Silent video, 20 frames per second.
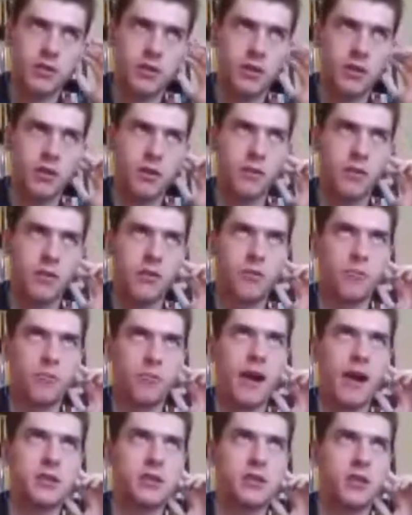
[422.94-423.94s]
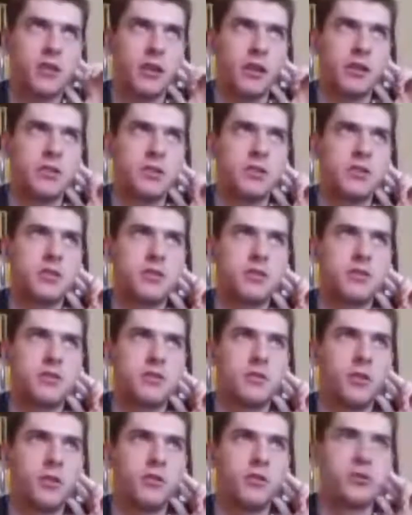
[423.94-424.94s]
called The Rationalist's
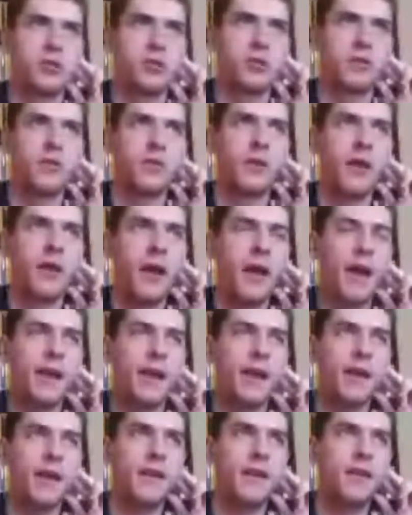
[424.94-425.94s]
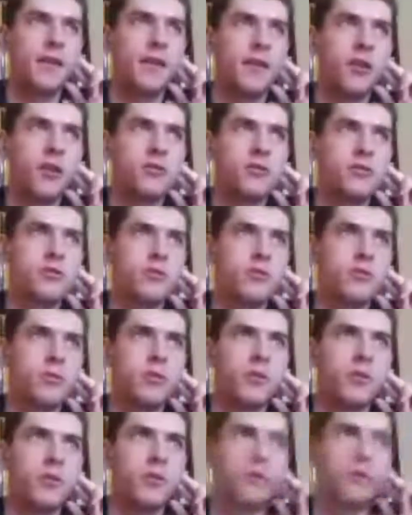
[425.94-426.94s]
Delusion, and he goes
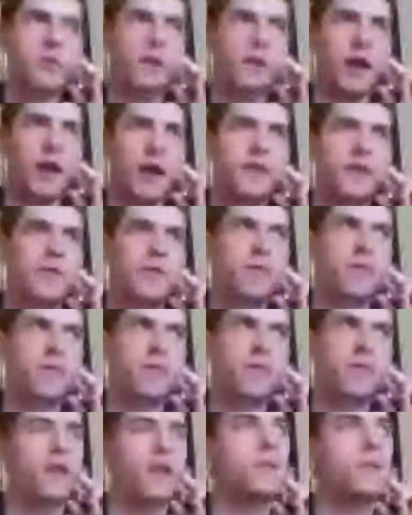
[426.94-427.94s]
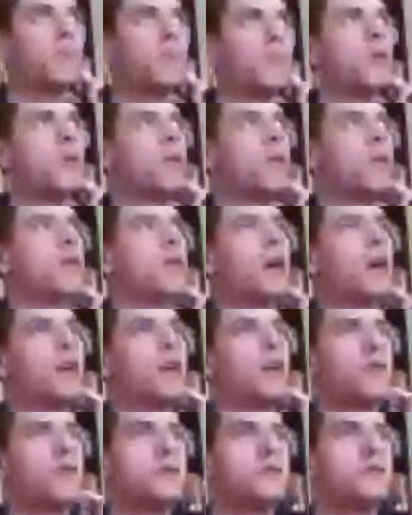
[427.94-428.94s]
through kind of the more
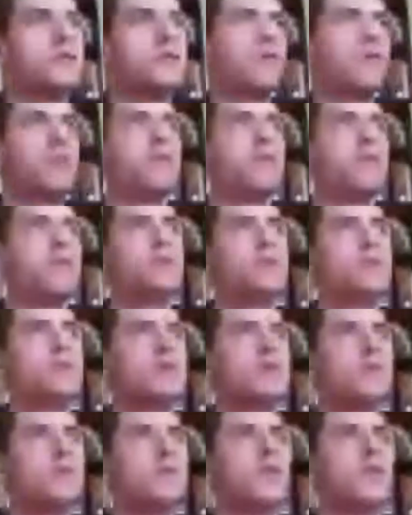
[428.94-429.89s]
aggressive use